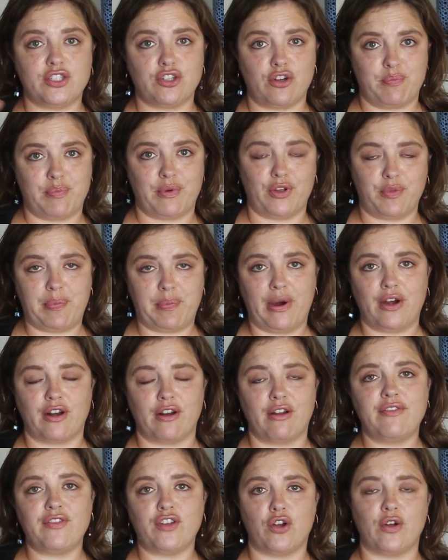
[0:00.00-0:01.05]
your birth
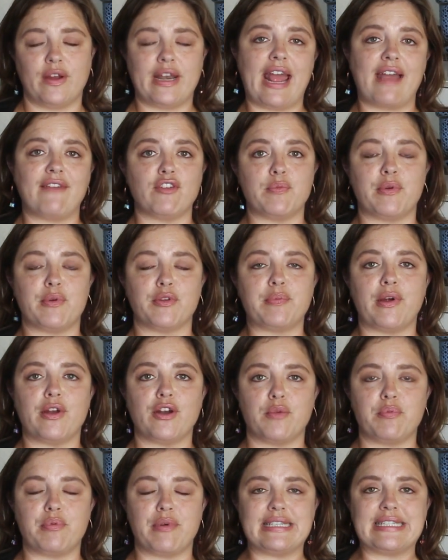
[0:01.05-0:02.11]
partner, if you're going to have your birth
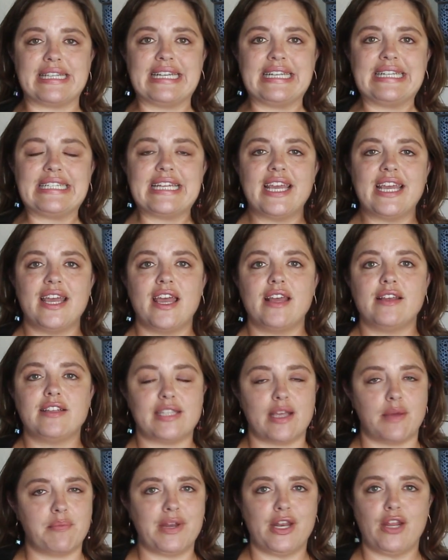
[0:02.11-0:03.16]
partner present,
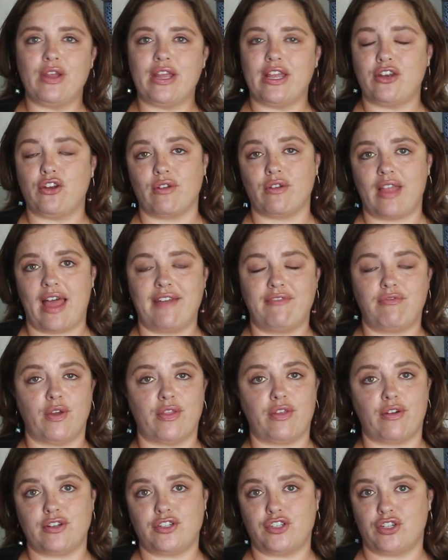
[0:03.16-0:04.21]
somebody in your life,
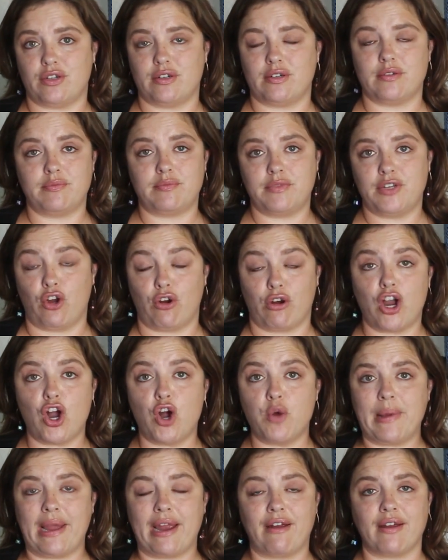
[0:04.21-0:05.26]
whether it's your
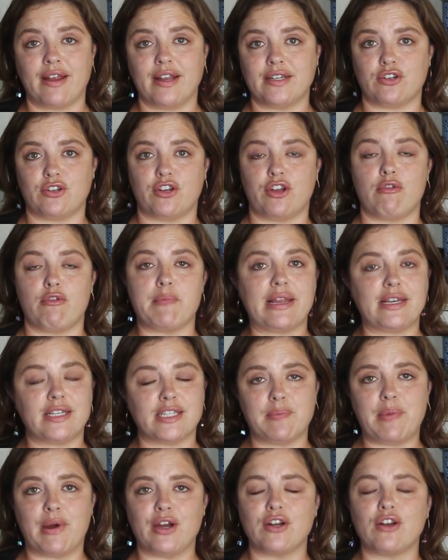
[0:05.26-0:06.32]
co-parent or your
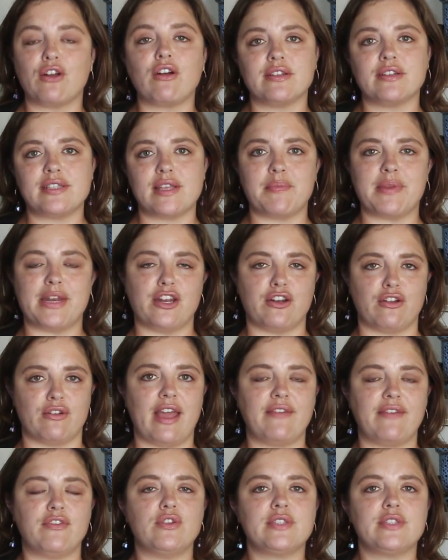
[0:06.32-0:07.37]
romantic partner or somebody in your
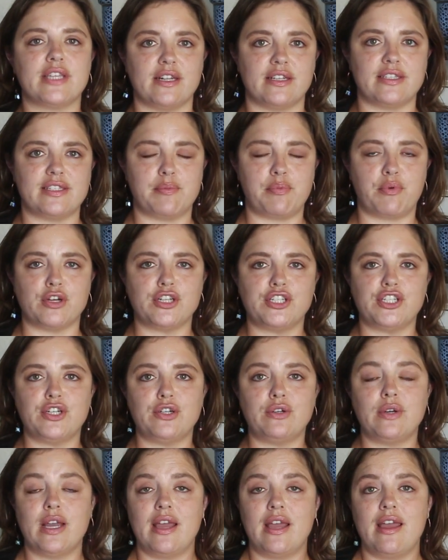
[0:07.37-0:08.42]
life who's going to support you.